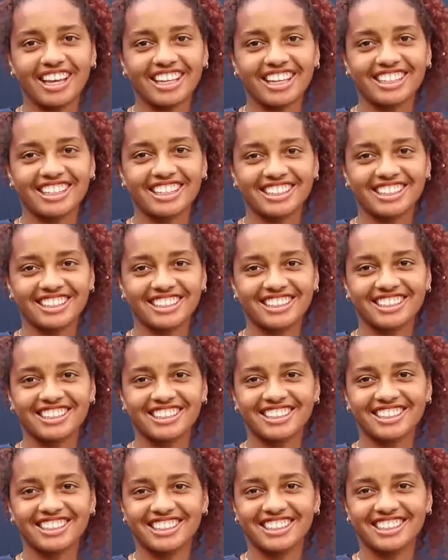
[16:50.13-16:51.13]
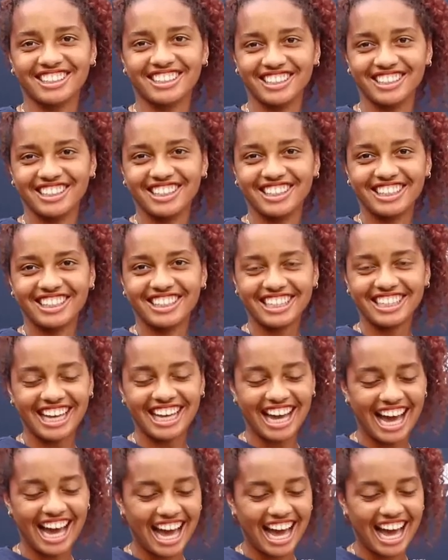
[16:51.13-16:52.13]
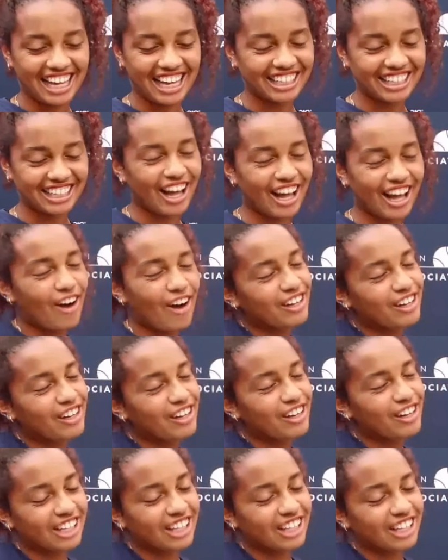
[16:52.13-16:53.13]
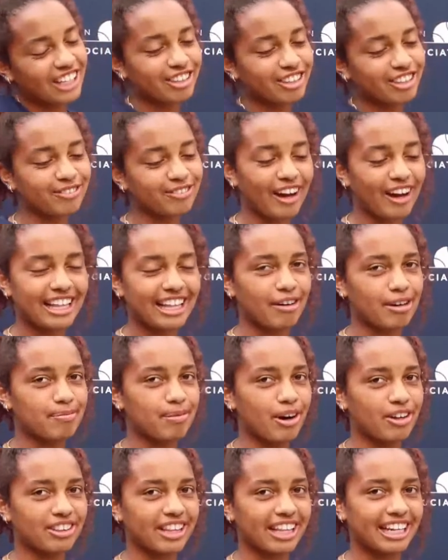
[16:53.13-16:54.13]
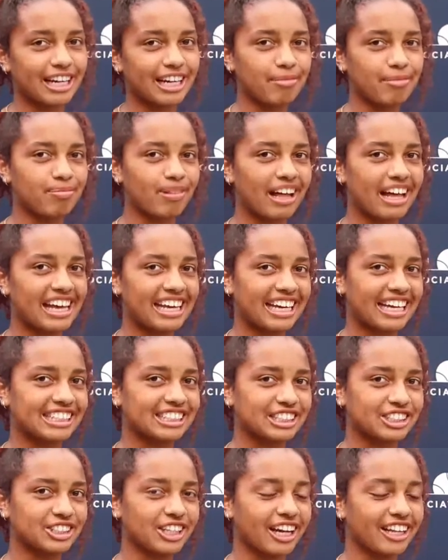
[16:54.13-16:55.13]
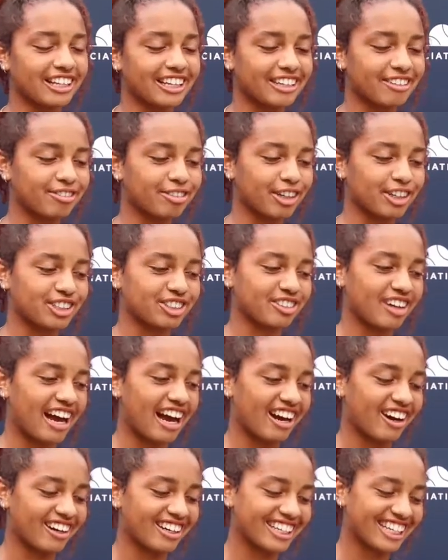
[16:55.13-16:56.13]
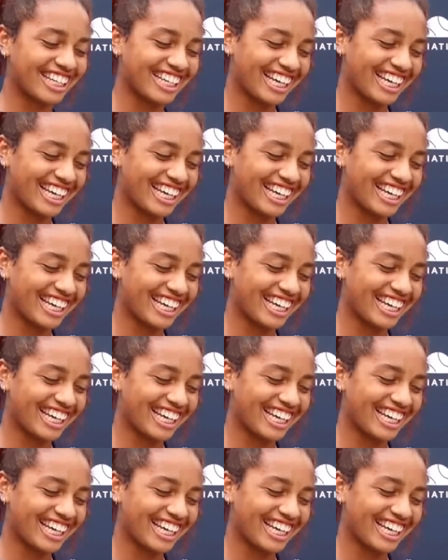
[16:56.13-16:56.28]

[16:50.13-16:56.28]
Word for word: you guys were both cracking up? What was she saying to you? No, we just thought it was funny that we both ended up playing against each other first round.